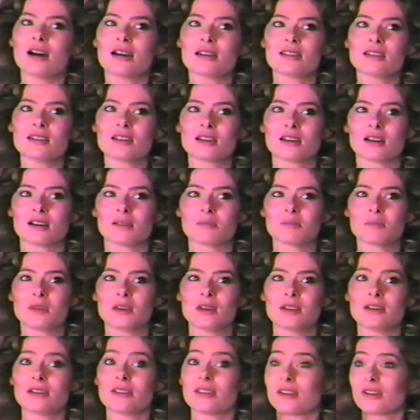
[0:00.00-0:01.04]
I think uh,
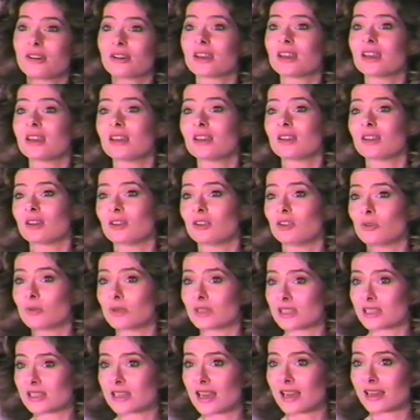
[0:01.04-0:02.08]
there again,
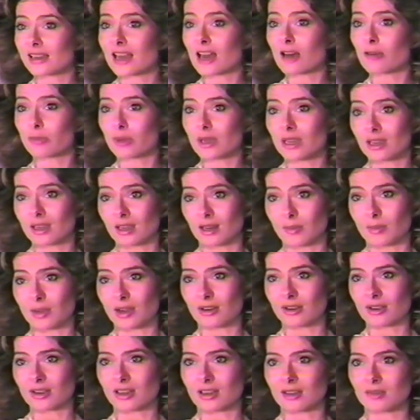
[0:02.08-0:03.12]
you would stand out being an
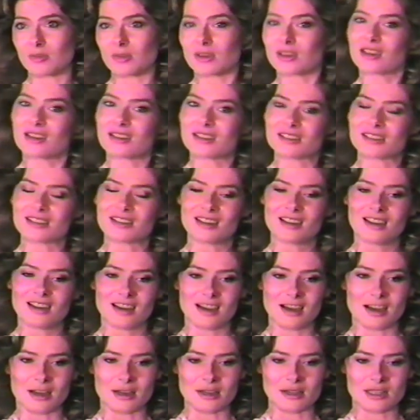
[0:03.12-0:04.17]
American, because
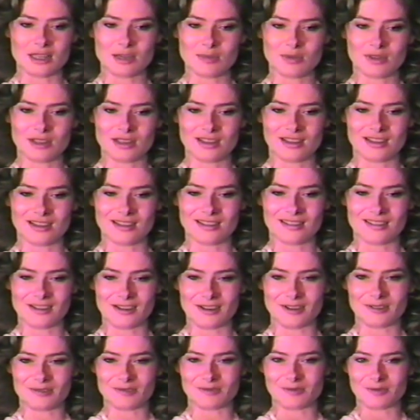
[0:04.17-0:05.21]
uh, typically
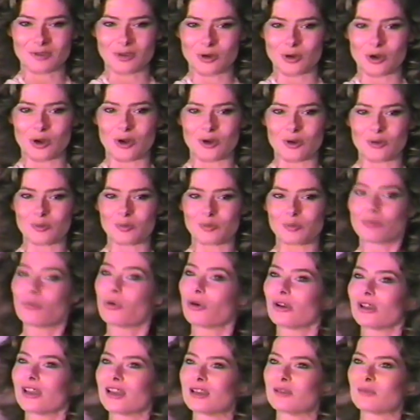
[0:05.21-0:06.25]
they're Uh,
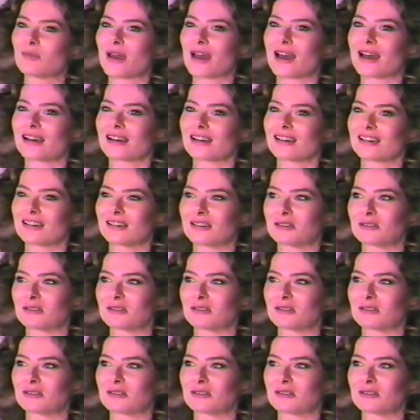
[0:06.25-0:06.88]
more laid back.